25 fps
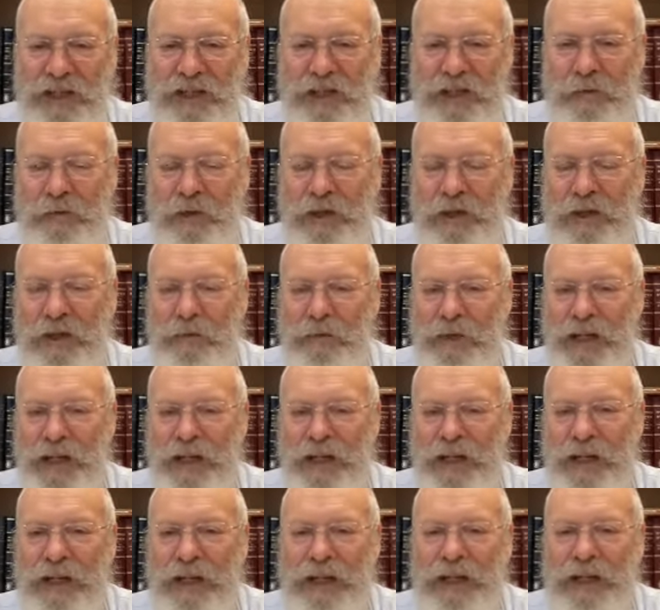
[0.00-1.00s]
He said, what do you
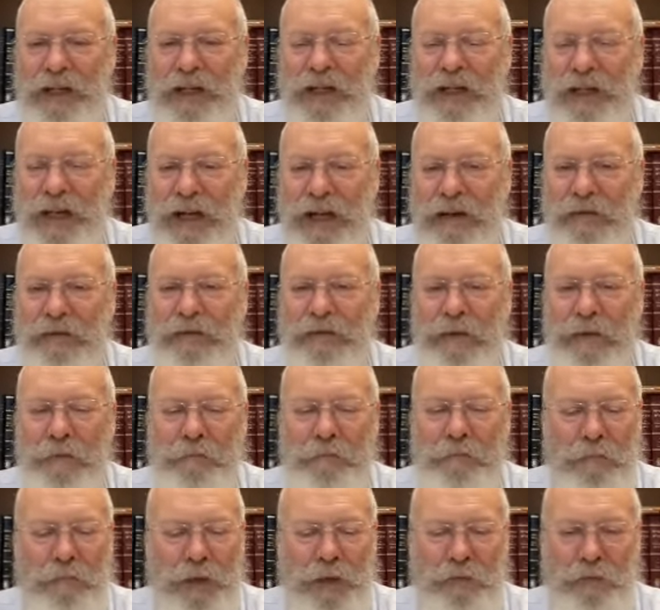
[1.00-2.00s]
mean? If the
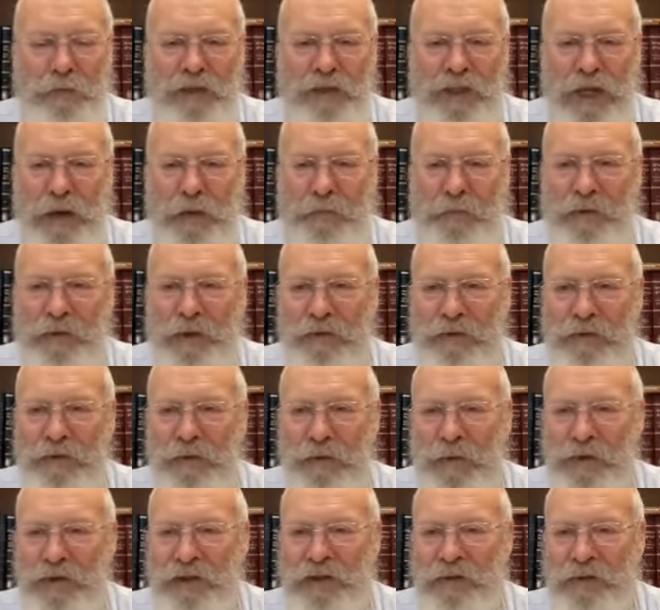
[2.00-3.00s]
pit was empty,
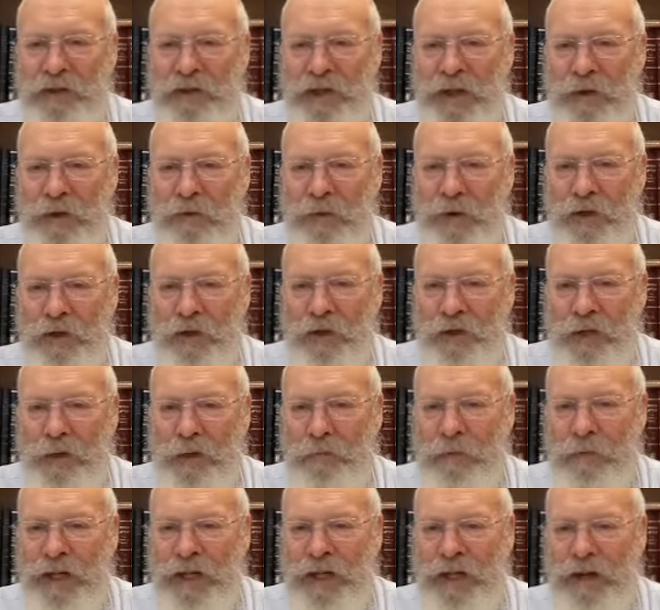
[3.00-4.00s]
of course there's no water in
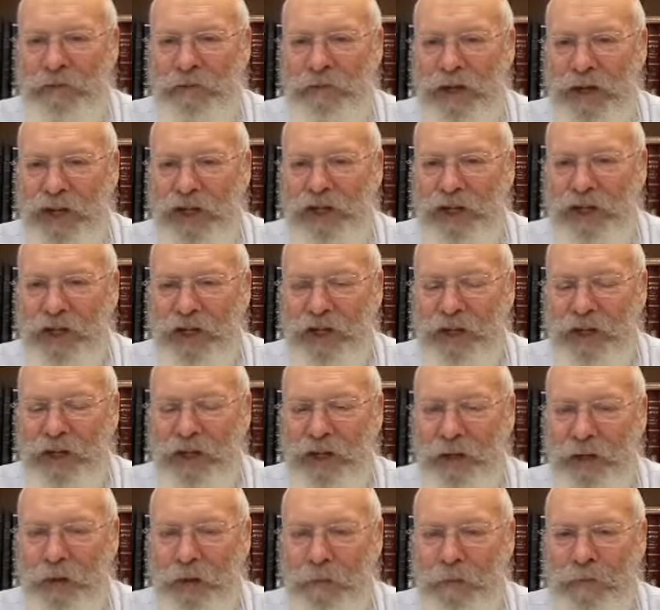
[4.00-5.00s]
it, by definition.
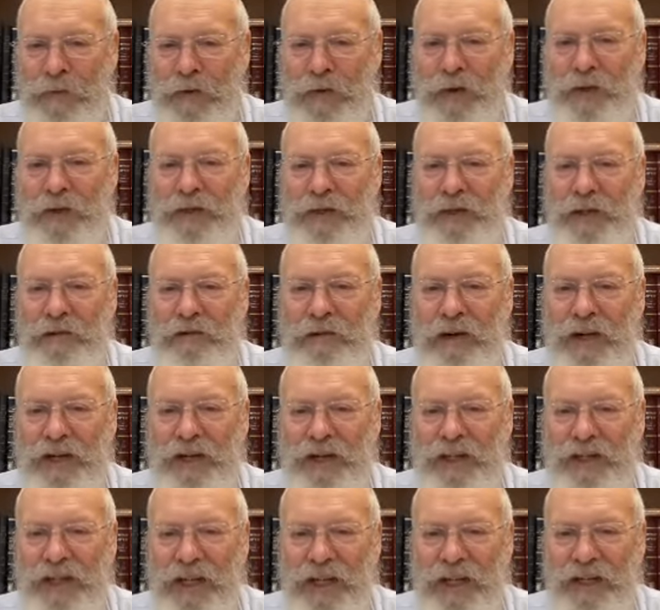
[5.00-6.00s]
So
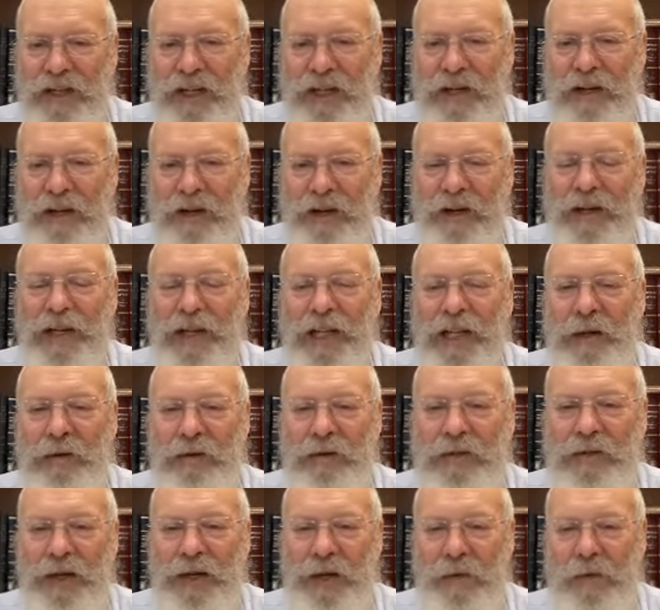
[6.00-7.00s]
Rashi says, no,
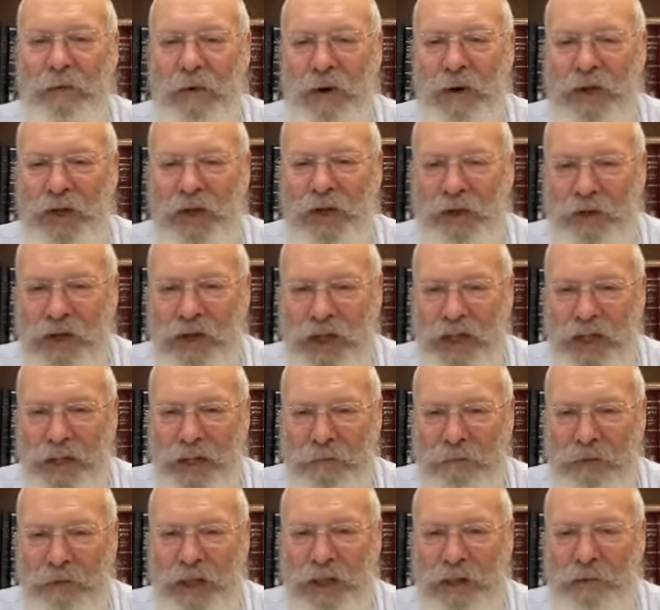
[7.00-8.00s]
there was no water in
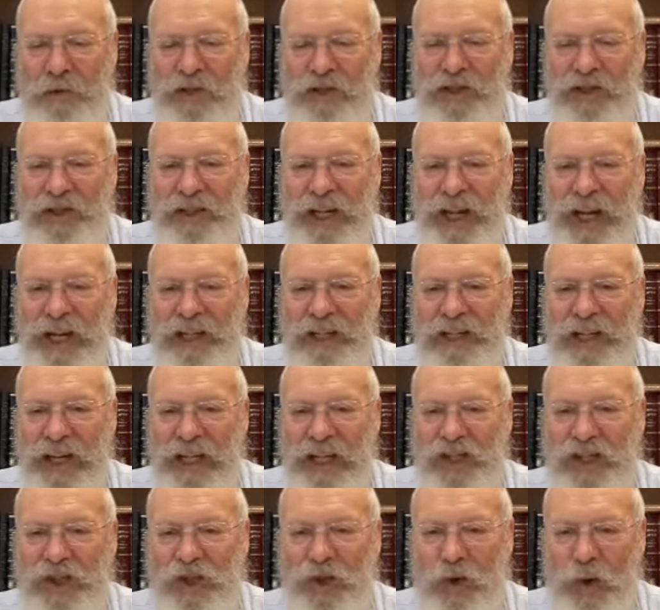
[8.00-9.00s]
it, but there were snakes
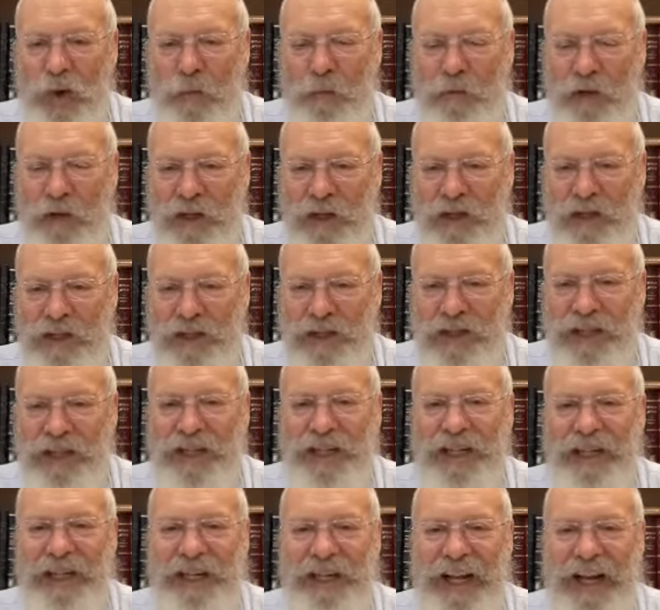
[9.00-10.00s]
and scorpions.
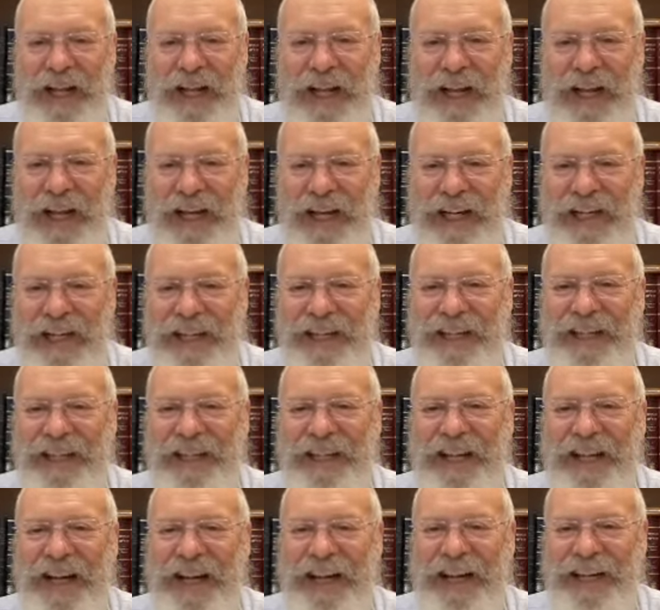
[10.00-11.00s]
And the
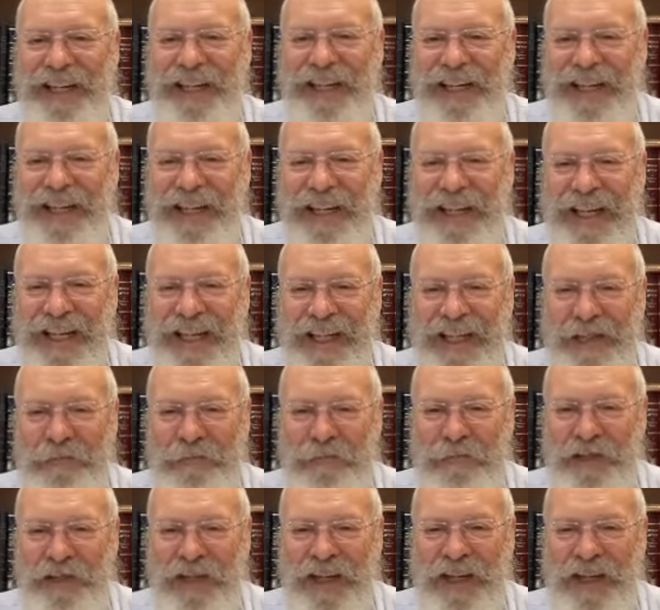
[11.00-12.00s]
idea that
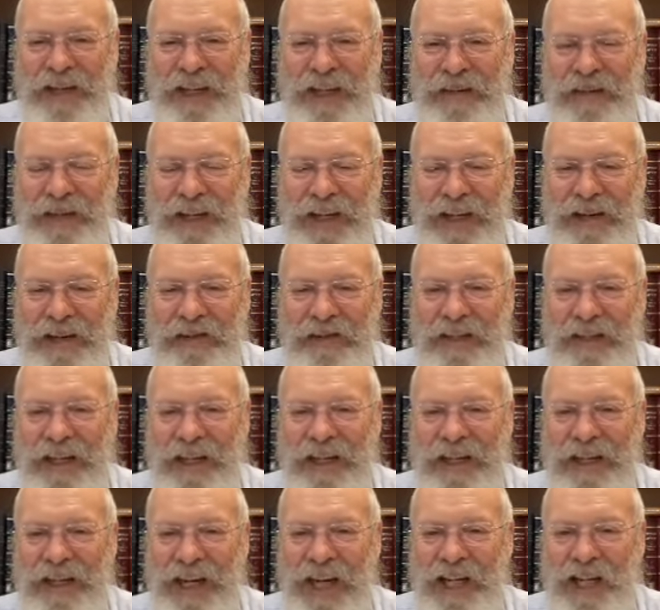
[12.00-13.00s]
is presented over here is
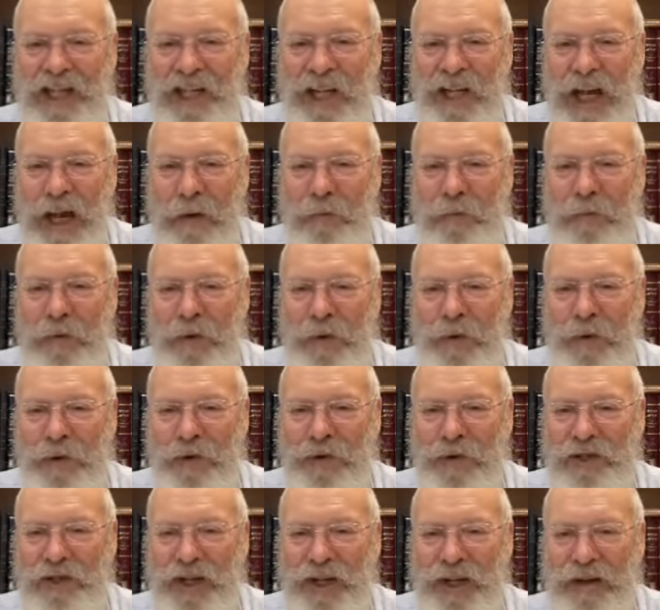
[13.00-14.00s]
that nature
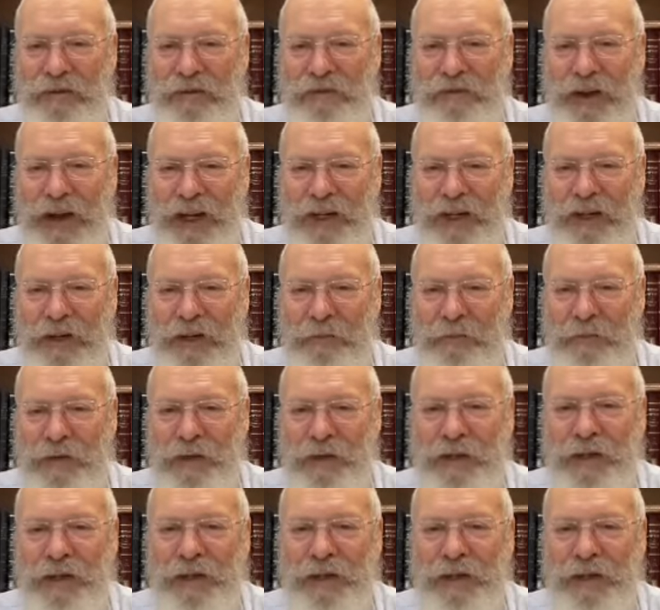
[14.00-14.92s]
abhors a vacuum.